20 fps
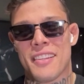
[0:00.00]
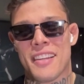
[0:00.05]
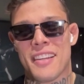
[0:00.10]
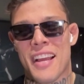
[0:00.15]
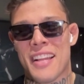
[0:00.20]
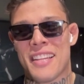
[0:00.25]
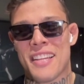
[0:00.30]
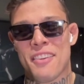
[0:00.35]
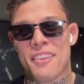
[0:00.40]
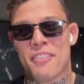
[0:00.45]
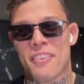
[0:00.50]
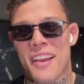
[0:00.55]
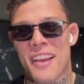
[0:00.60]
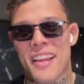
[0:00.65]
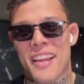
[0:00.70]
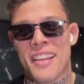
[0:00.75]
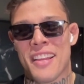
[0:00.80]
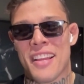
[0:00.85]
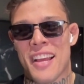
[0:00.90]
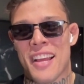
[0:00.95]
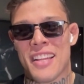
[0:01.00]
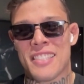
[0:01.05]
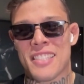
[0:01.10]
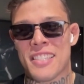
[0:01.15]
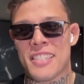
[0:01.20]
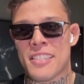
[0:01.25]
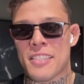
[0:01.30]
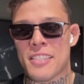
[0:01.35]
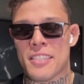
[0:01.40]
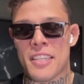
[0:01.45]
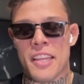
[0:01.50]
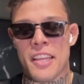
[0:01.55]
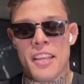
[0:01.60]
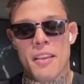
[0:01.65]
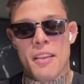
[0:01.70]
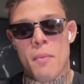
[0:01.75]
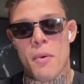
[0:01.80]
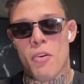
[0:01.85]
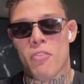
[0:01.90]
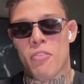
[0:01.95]
I think fighting. I just think
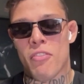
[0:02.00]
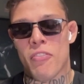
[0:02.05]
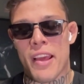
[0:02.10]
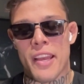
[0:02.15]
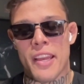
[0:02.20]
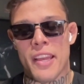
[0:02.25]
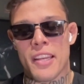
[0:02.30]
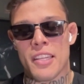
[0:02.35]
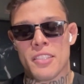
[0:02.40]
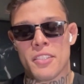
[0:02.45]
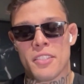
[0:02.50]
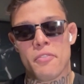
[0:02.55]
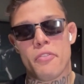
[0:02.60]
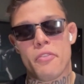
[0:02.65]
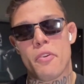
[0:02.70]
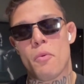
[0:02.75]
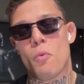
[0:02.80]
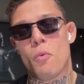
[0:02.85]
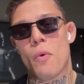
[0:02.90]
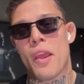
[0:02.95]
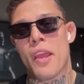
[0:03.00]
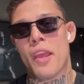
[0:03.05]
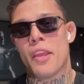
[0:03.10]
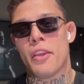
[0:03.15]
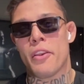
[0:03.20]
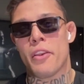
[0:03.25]
about fighting in a different way.